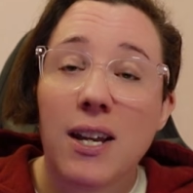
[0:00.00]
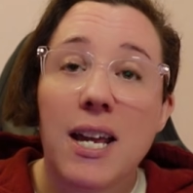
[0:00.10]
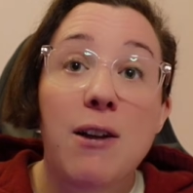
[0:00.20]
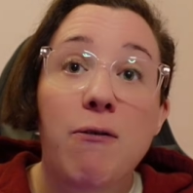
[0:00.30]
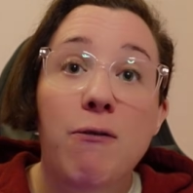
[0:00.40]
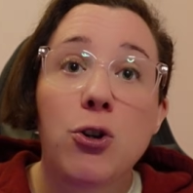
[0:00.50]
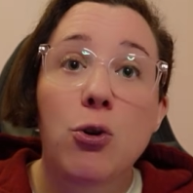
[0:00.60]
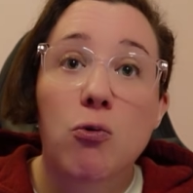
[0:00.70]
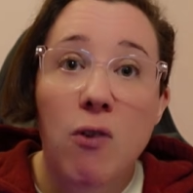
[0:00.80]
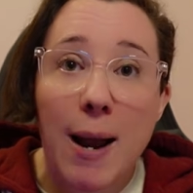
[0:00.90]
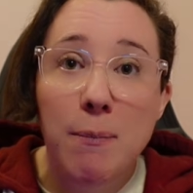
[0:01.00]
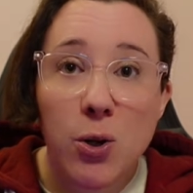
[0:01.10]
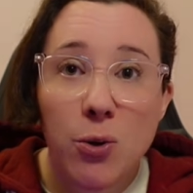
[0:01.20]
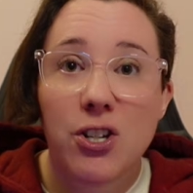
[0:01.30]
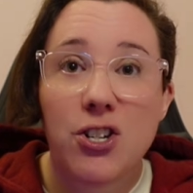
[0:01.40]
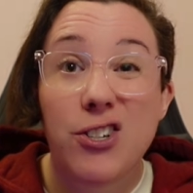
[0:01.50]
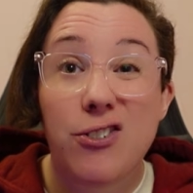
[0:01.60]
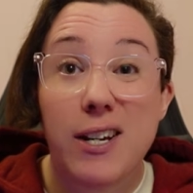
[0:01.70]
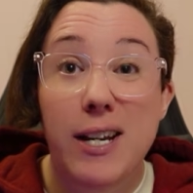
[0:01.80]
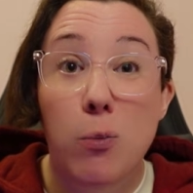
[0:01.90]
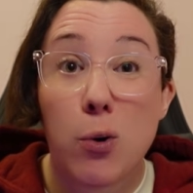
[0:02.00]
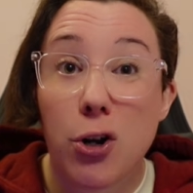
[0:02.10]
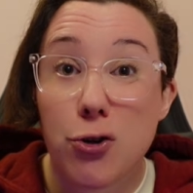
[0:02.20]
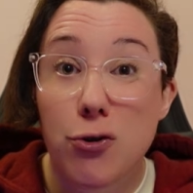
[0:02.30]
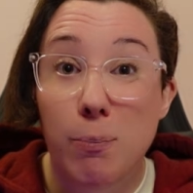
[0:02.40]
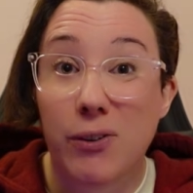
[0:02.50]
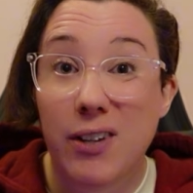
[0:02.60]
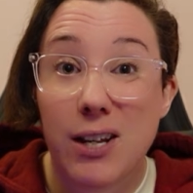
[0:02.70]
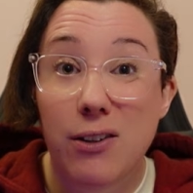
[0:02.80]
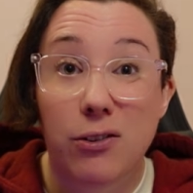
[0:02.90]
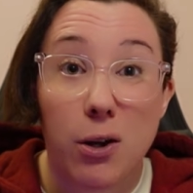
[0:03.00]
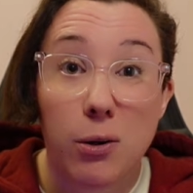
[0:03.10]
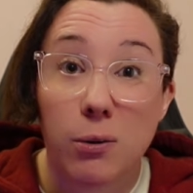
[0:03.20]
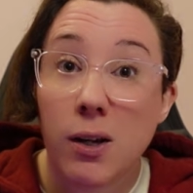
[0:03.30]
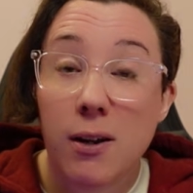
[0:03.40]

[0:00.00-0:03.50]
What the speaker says: if your RAM usage is near 100%, so